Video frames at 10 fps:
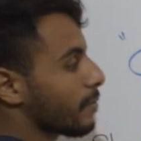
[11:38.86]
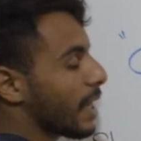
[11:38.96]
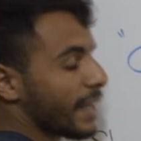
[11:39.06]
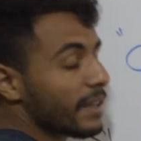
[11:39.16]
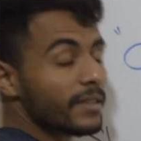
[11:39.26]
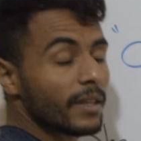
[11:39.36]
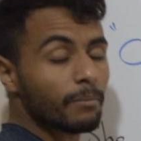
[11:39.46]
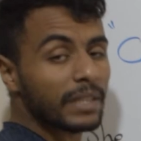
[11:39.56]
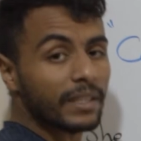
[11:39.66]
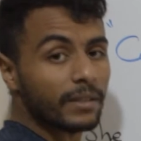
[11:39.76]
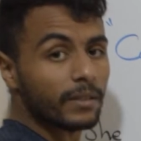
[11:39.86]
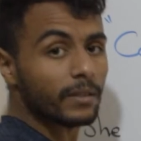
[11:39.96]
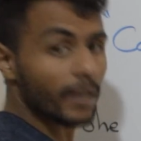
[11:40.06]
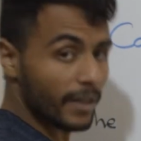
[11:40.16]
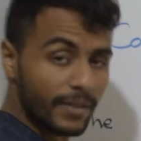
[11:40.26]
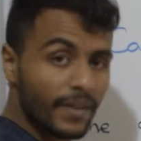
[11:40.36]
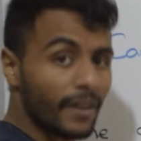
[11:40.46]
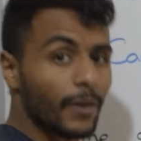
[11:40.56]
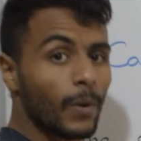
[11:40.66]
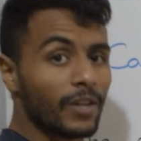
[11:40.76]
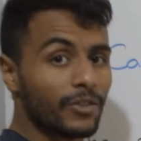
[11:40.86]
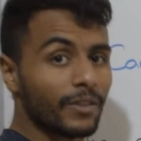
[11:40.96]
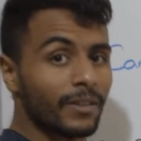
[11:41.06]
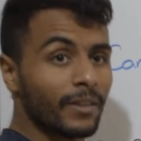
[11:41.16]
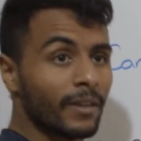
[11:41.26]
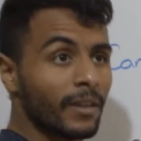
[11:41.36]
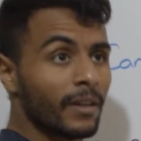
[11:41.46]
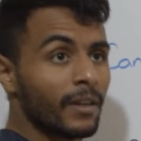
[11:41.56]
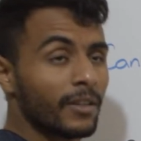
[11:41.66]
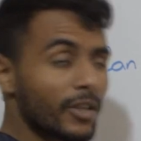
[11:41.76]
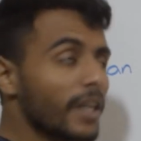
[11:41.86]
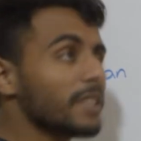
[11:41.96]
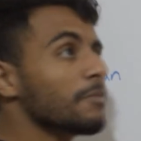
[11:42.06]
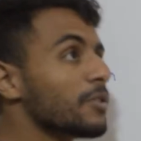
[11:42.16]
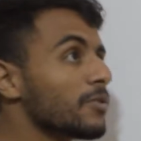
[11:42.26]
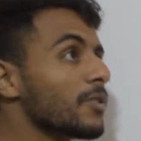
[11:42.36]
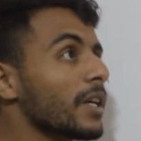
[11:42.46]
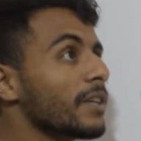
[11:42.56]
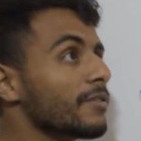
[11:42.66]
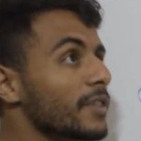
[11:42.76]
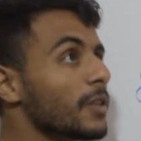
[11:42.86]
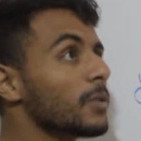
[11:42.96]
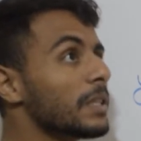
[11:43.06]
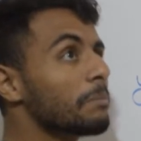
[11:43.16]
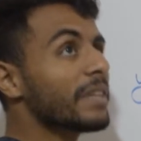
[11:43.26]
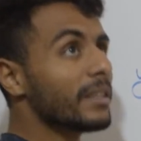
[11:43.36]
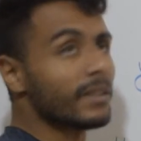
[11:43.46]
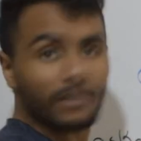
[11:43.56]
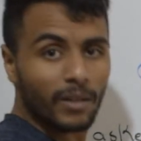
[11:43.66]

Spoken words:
I can't say please, and it's not a question. She asked me to drive slowly, please.